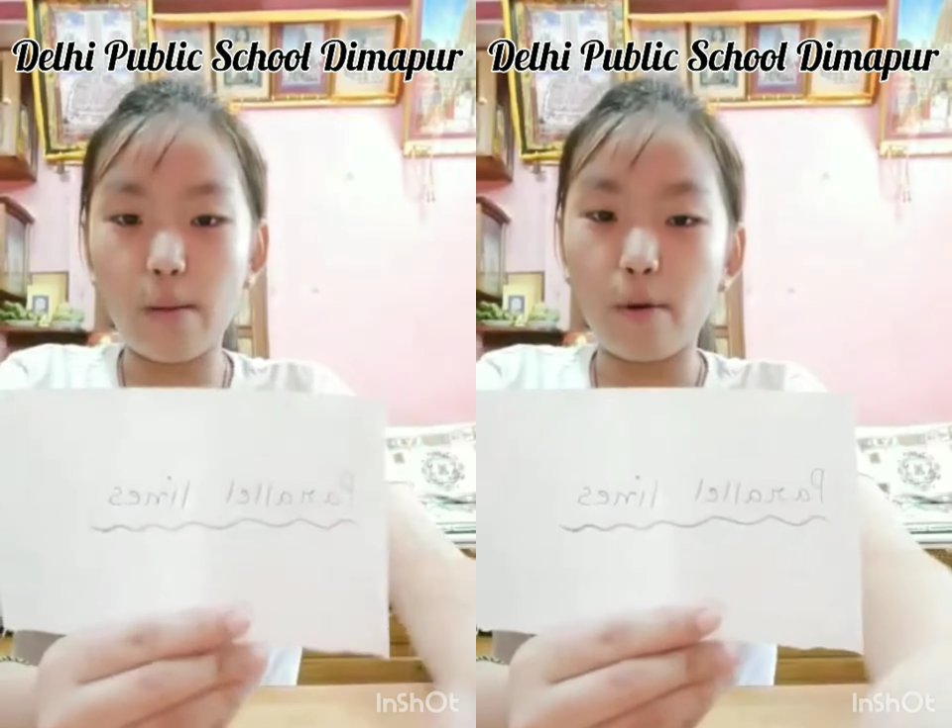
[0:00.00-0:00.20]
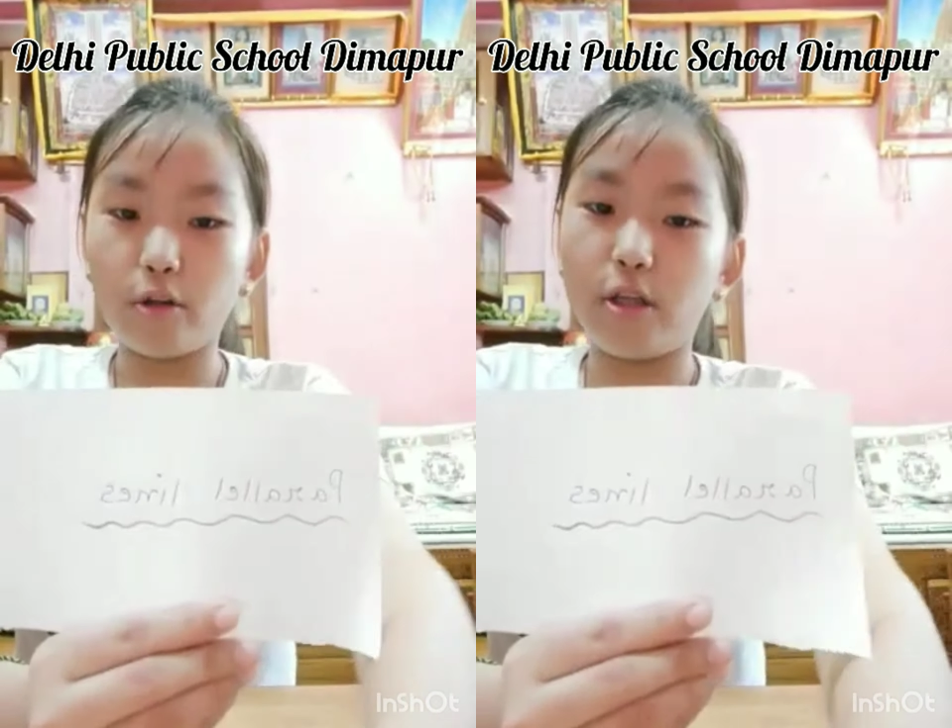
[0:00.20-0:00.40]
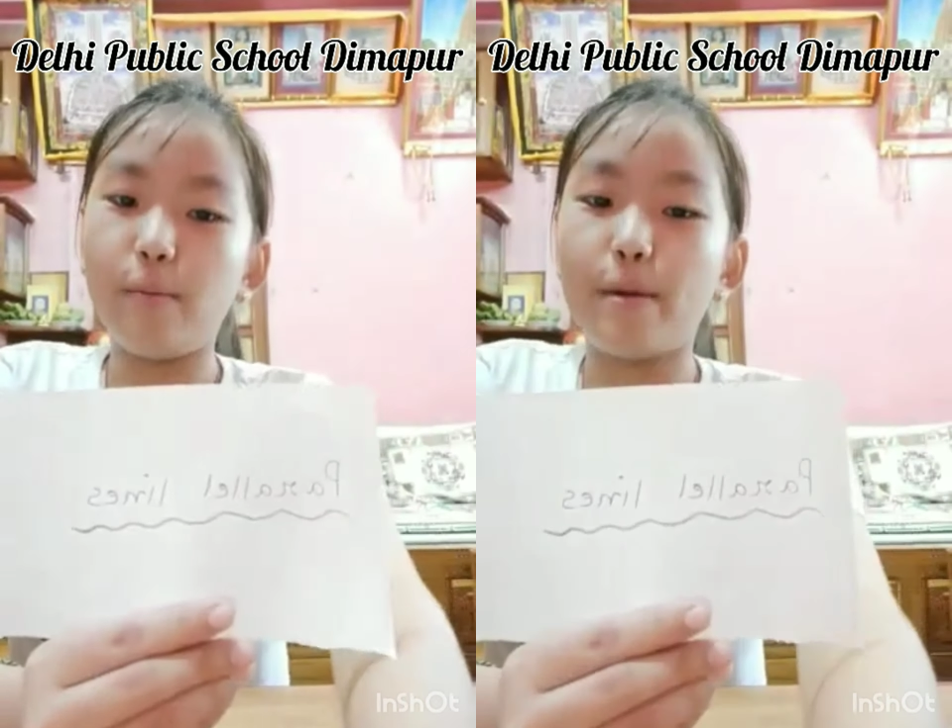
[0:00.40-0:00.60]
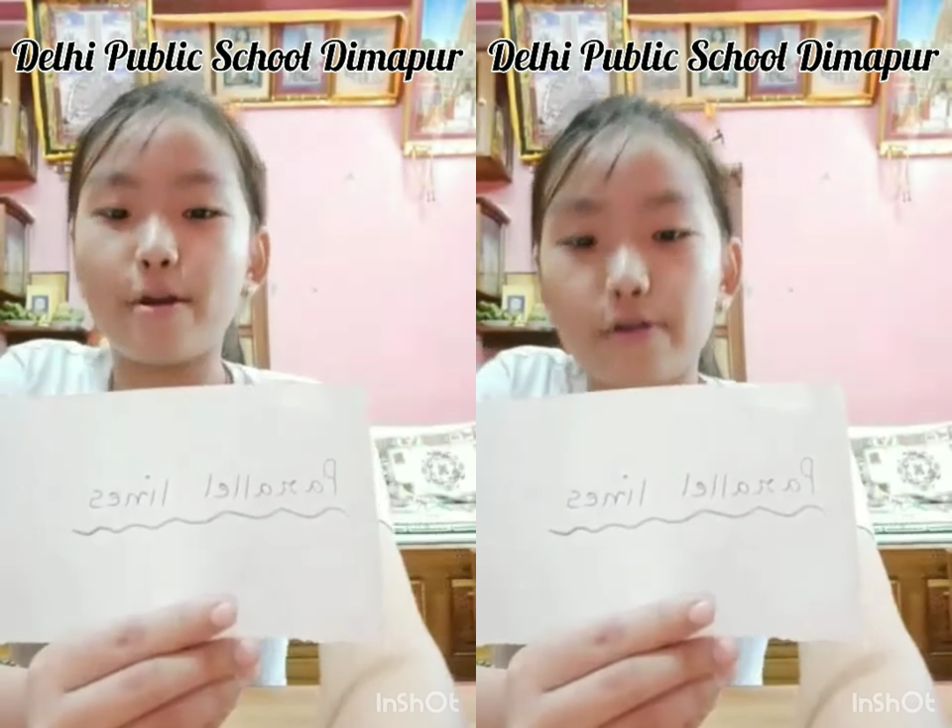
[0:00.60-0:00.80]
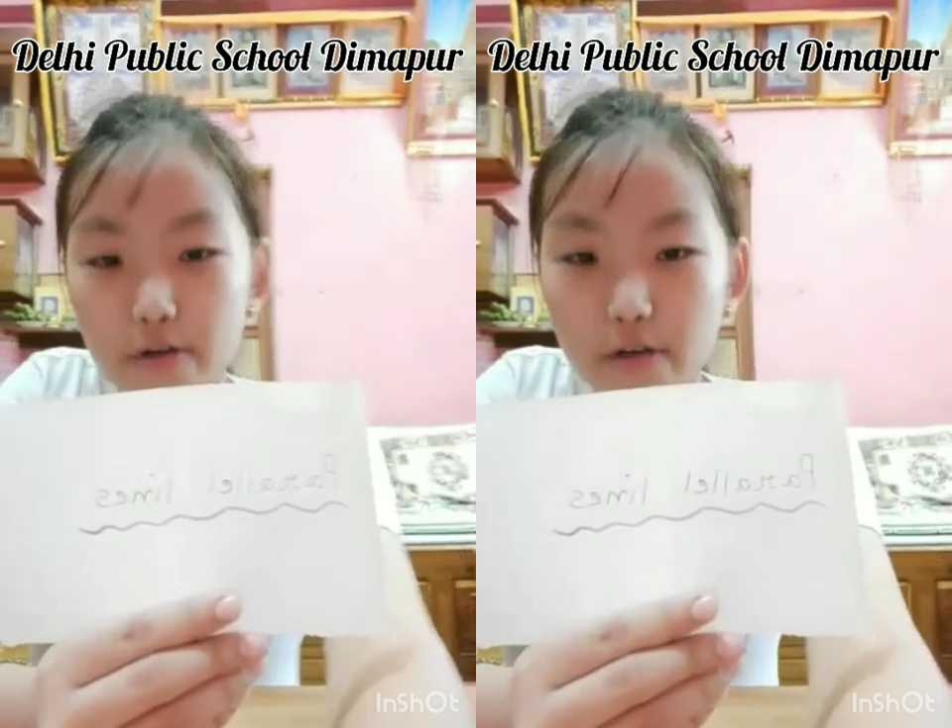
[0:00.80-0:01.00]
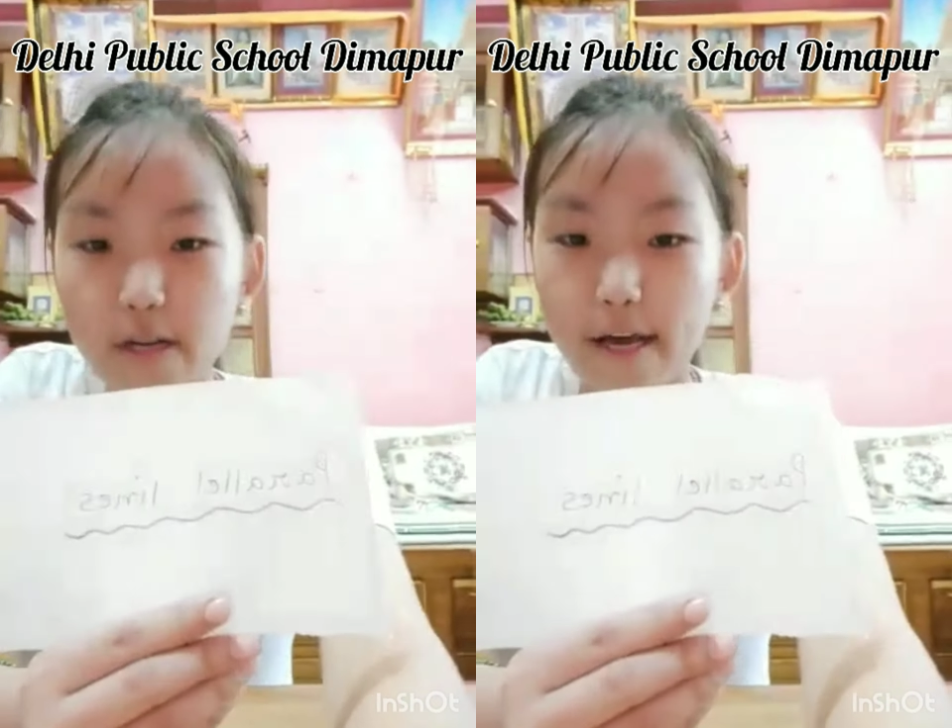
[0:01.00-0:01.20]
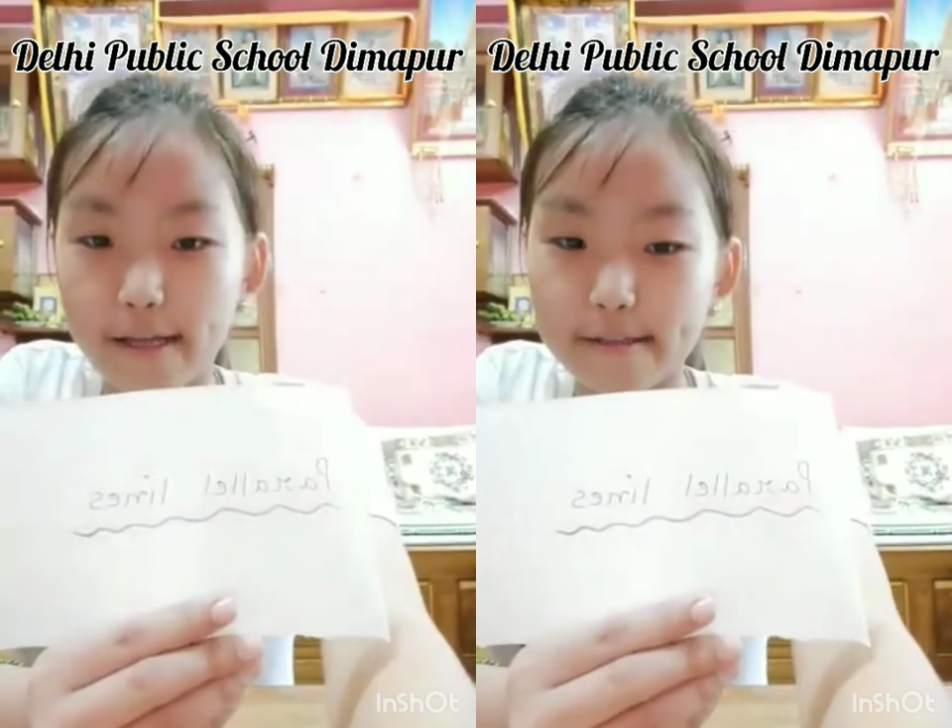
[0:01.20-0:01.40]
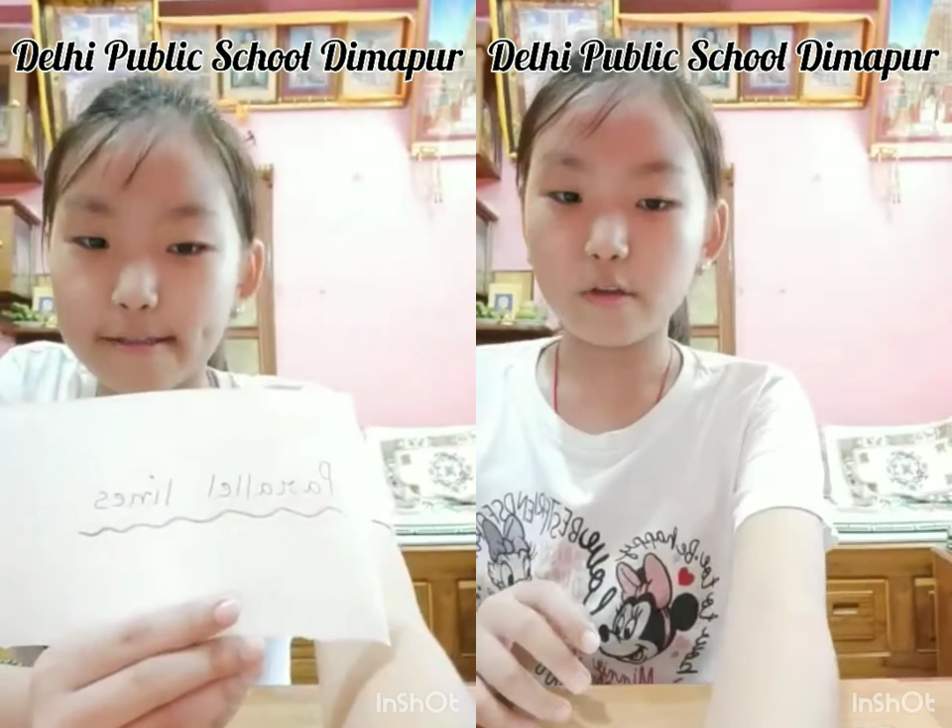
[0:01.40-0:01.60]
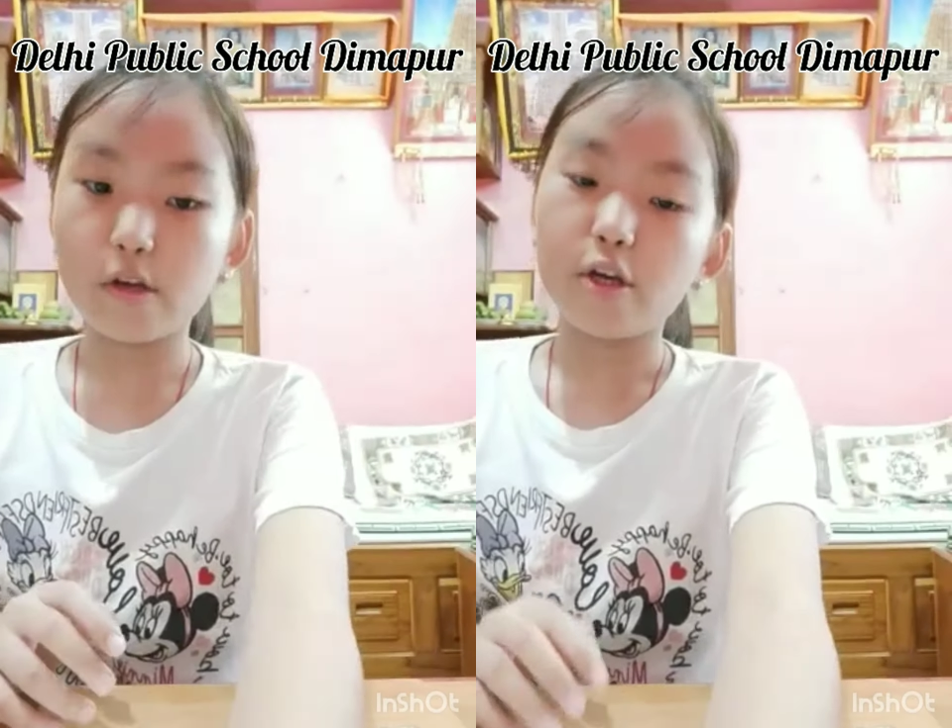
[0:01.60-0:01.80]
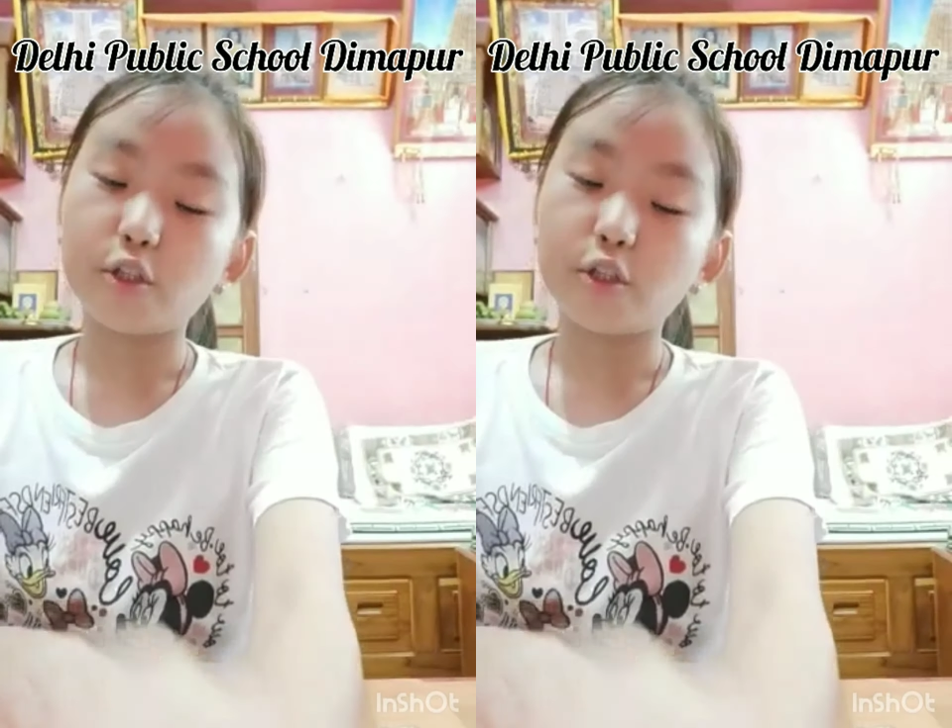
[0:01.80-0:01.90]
about the parallel lines.